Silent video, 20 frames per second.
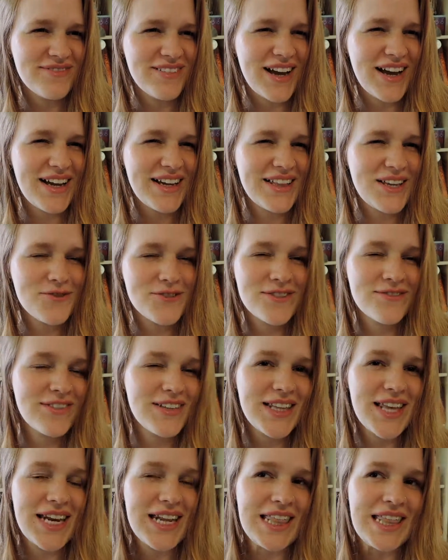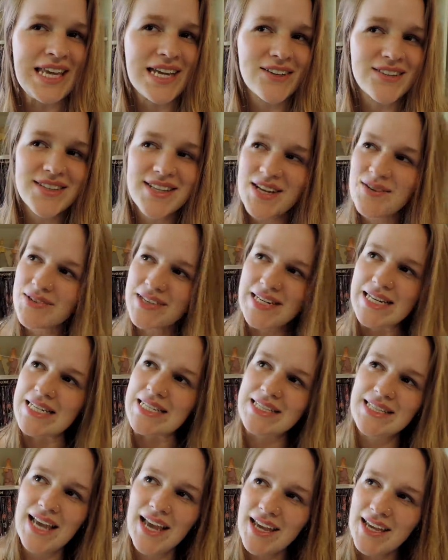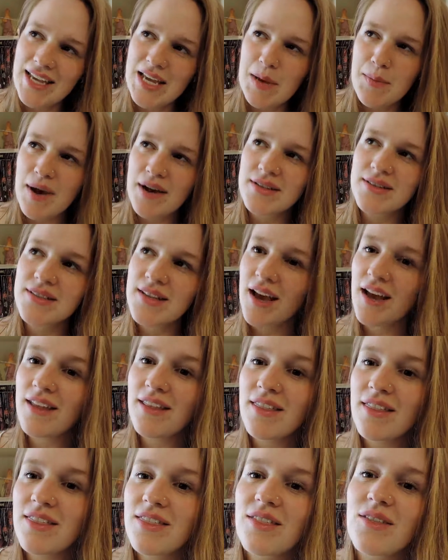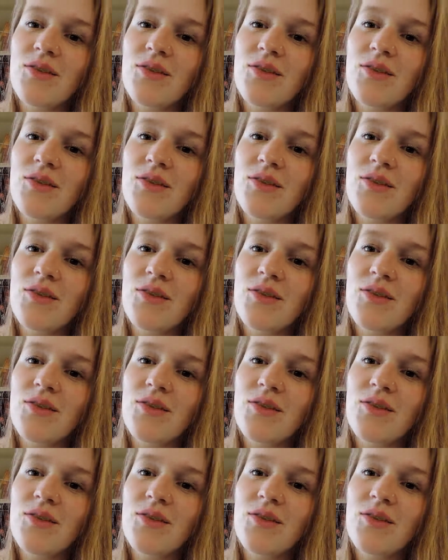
There wasn't really anything else that I wanted to say about Scythe.